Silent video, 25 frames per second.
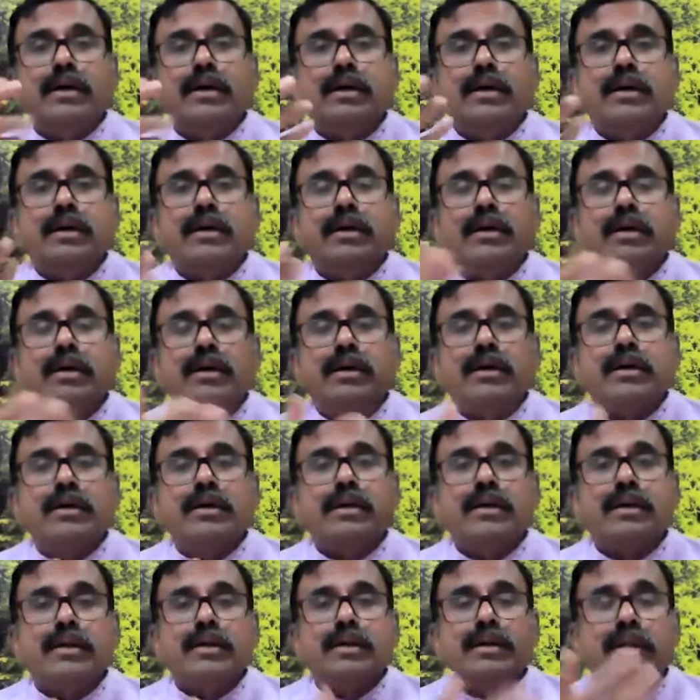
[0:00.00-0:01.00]
Nataka
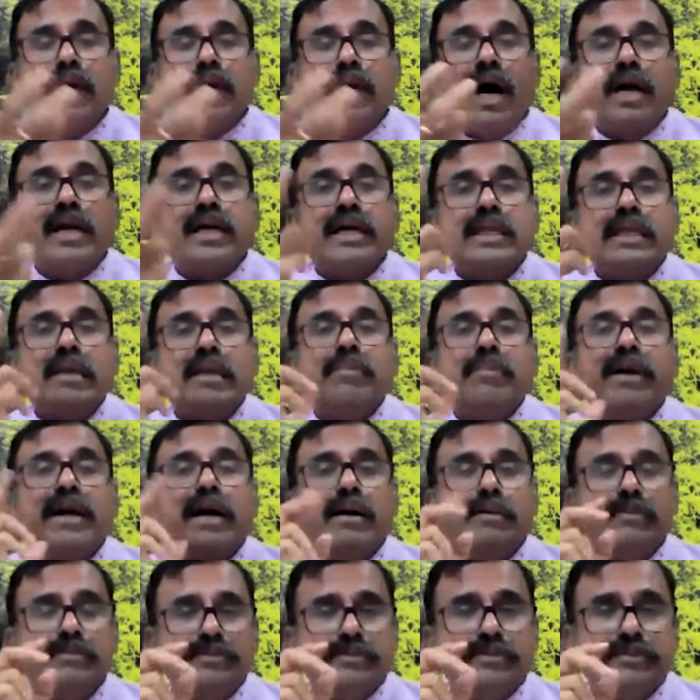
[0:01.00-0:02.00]
Deepika. Nataka
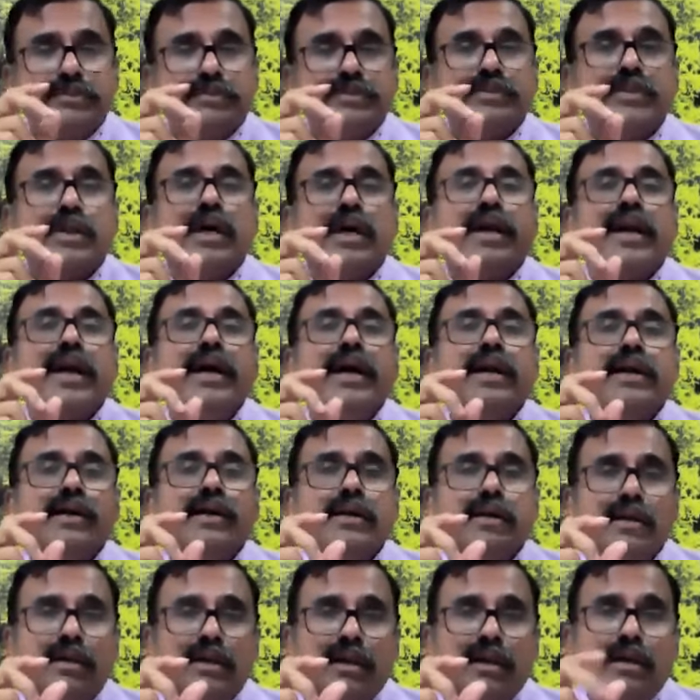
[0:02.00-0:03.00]
Deepika, right?
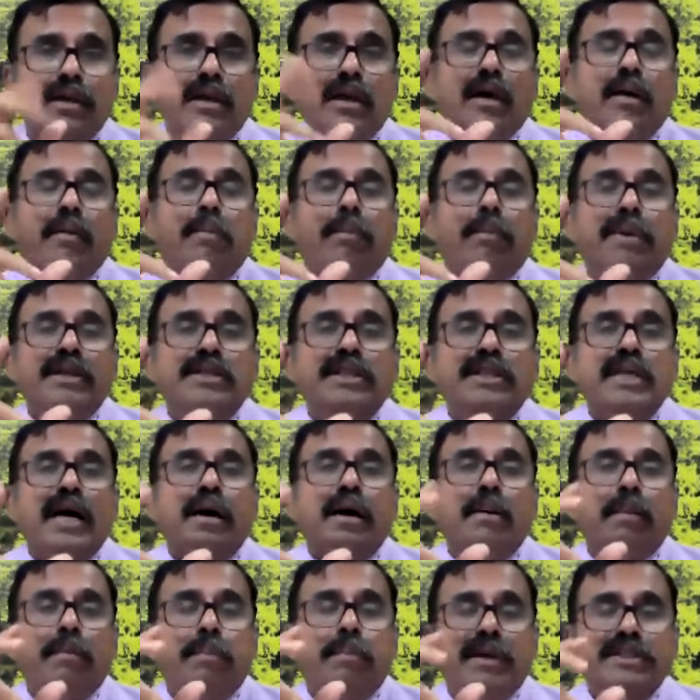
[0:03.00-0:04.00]

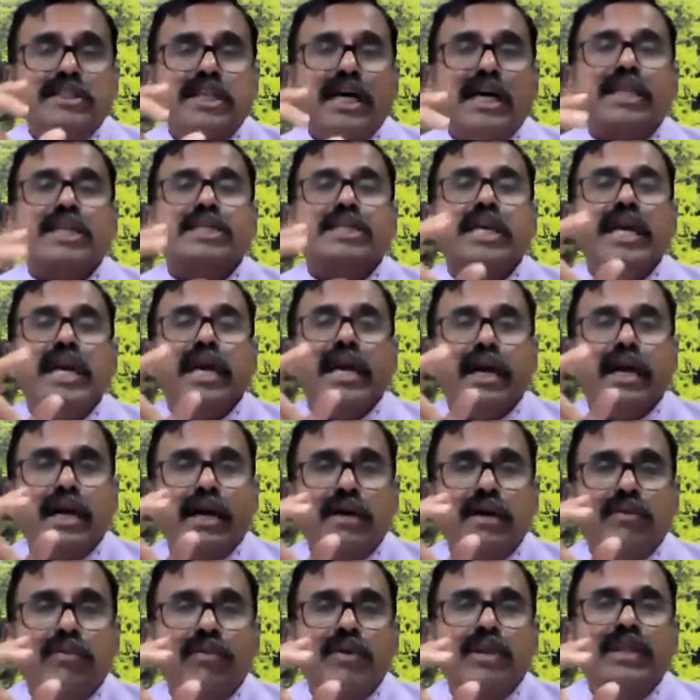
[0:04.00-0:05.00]
Panchadashi,
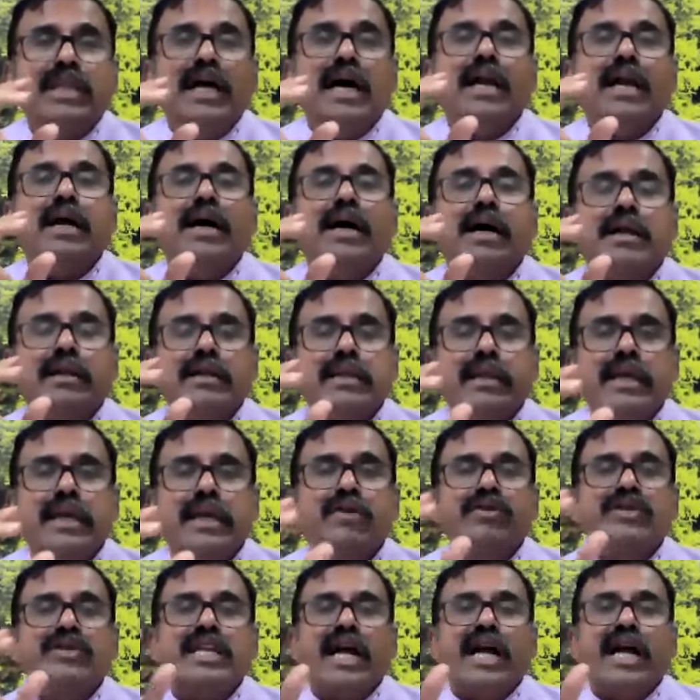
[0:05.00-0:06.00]
he
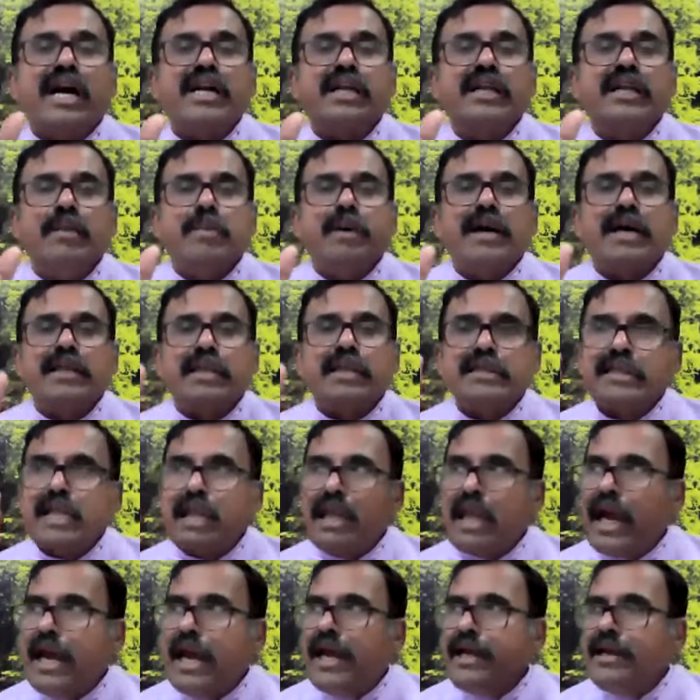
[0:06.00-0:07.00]
uses Nataka Deepika. There's
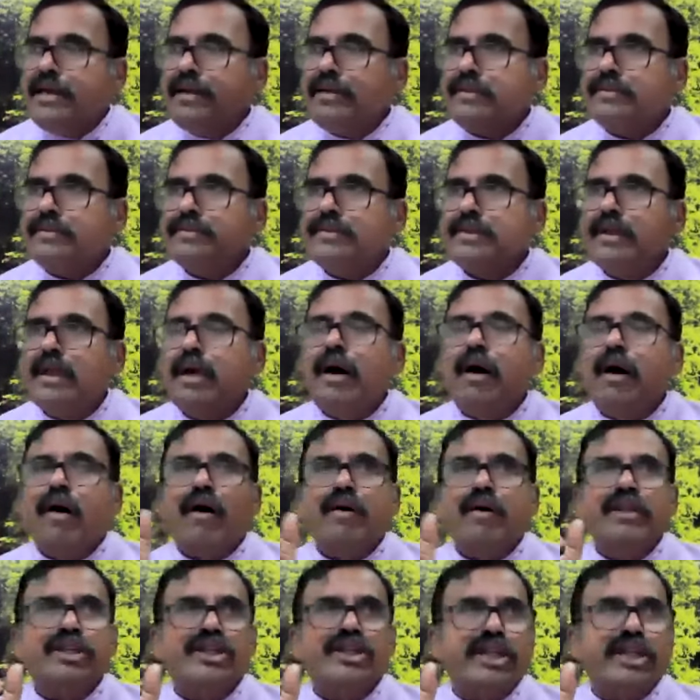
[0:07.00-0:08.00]
a light
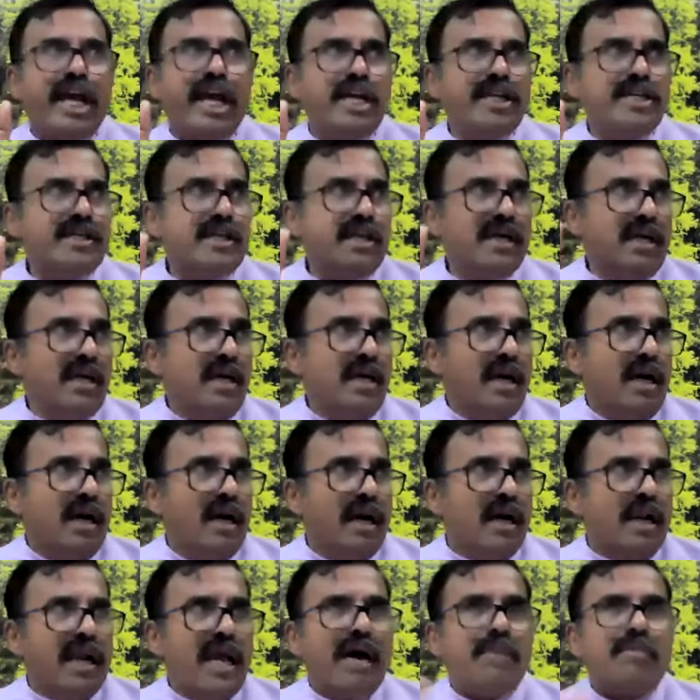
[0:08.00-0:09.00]
on the stage.
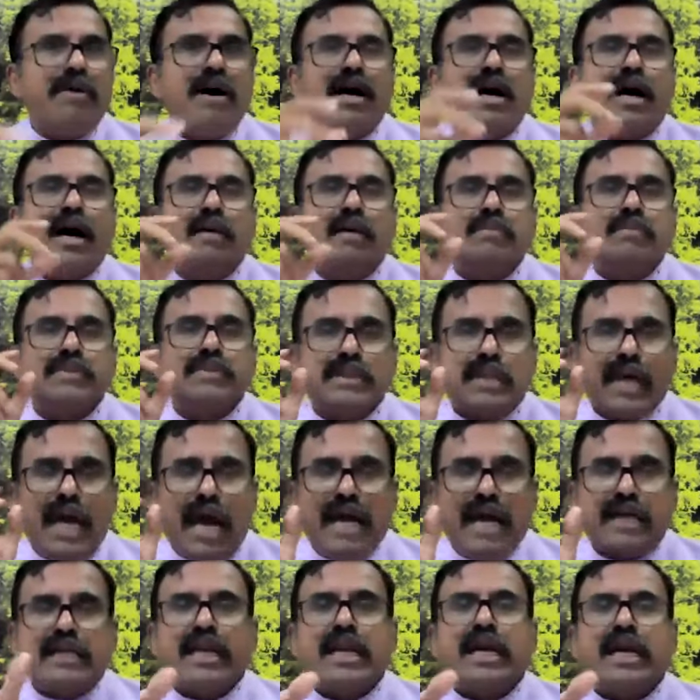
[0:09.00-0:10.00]
Rama comes,
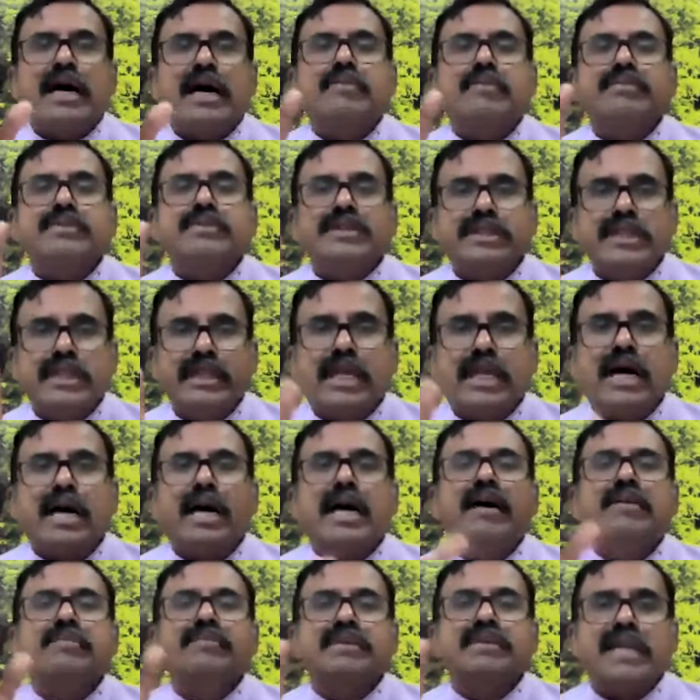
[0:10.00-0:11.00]
actor comes, Sita
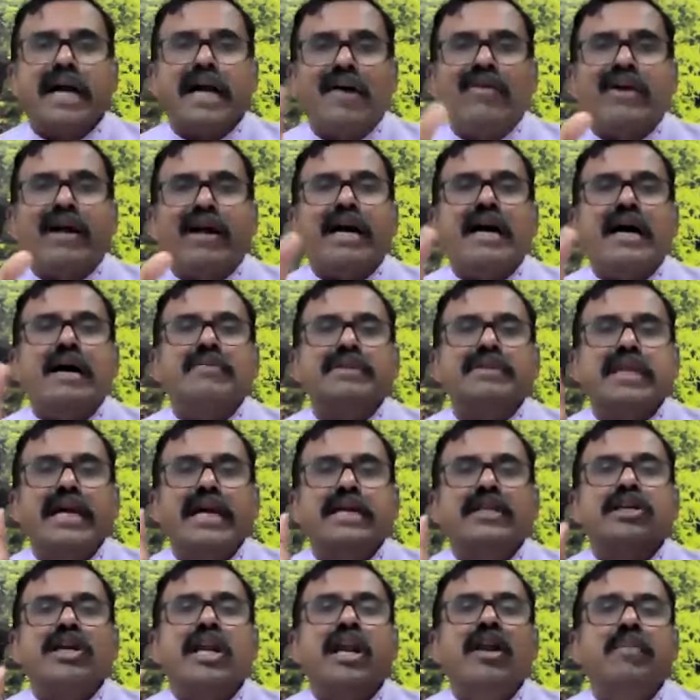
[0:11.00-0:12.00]
comes, Ravana comes.
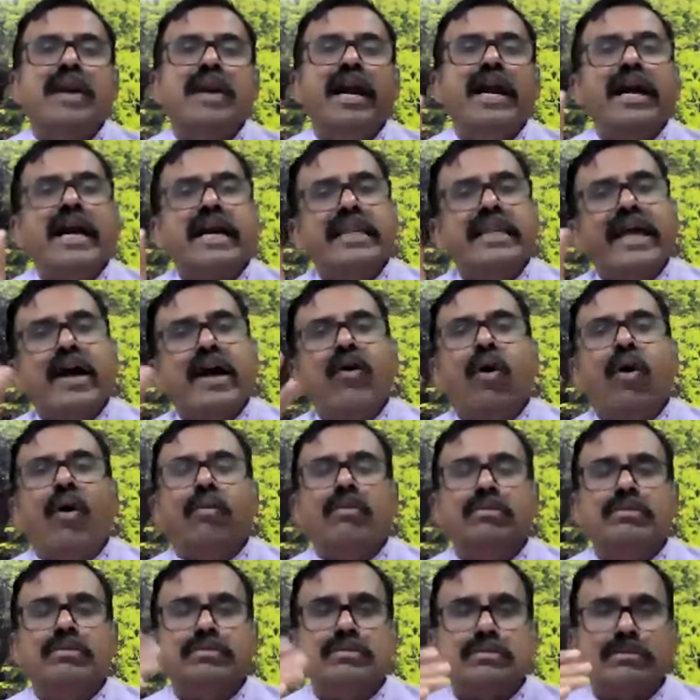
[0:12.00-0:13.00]
It's illuminated and they
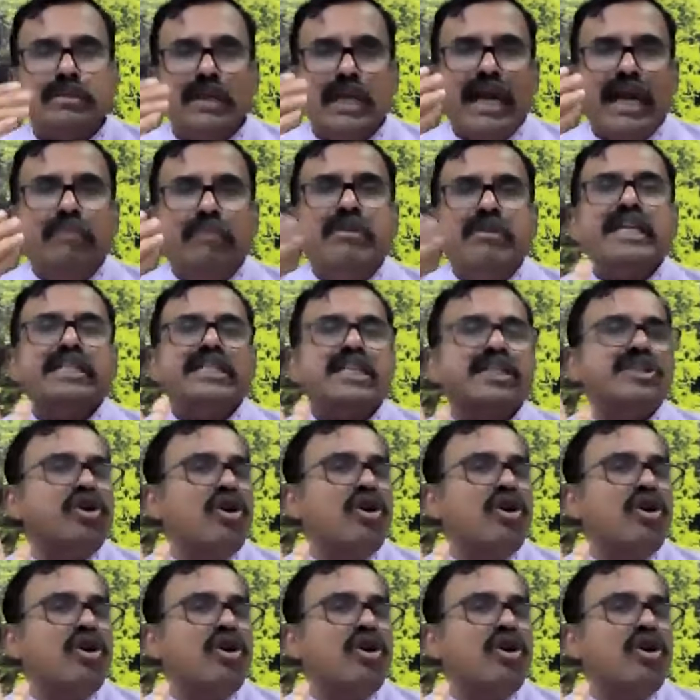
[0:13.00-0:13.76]
go. Emptiness